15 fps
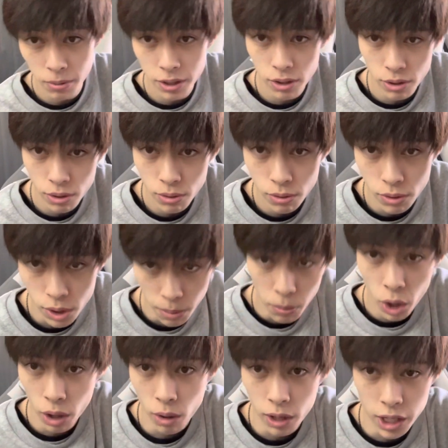to do
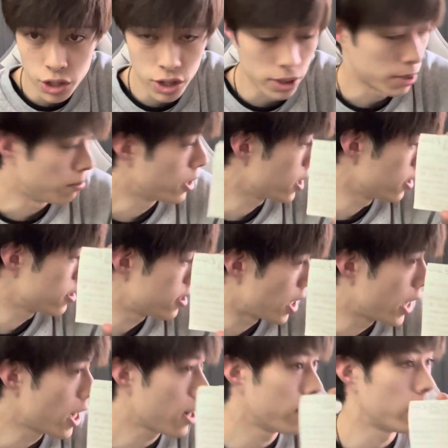tomorrow actually, because I
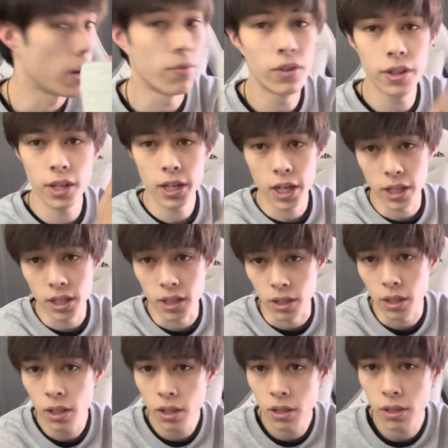have everything I
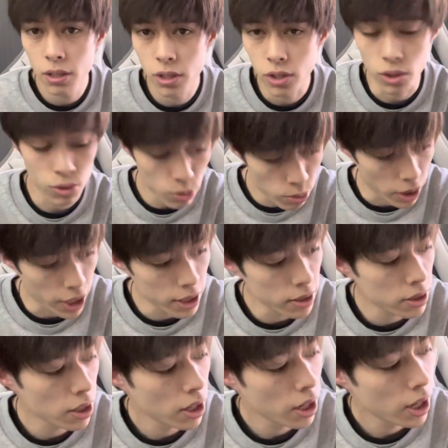need to do that.
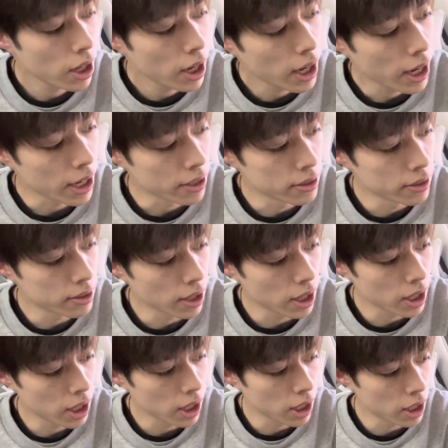And
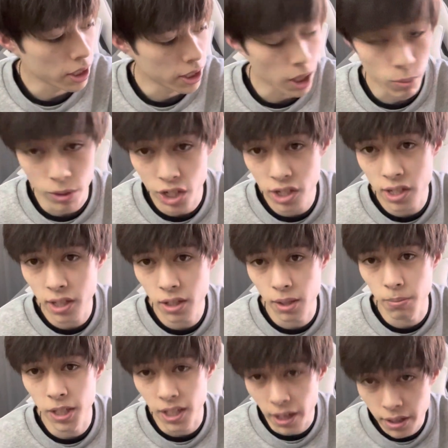yeah, we just need it to
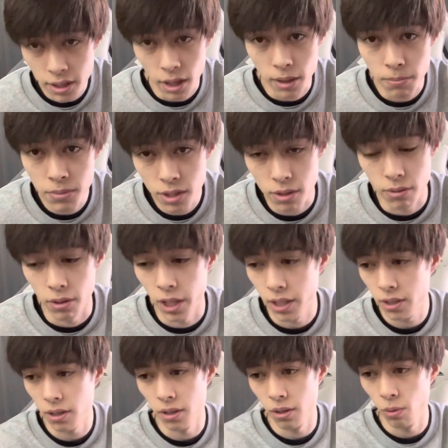be daytime so
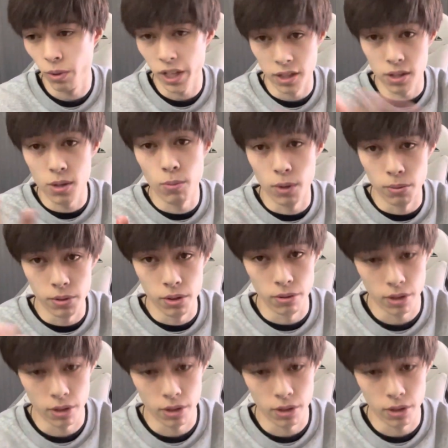that we can see what we're doing,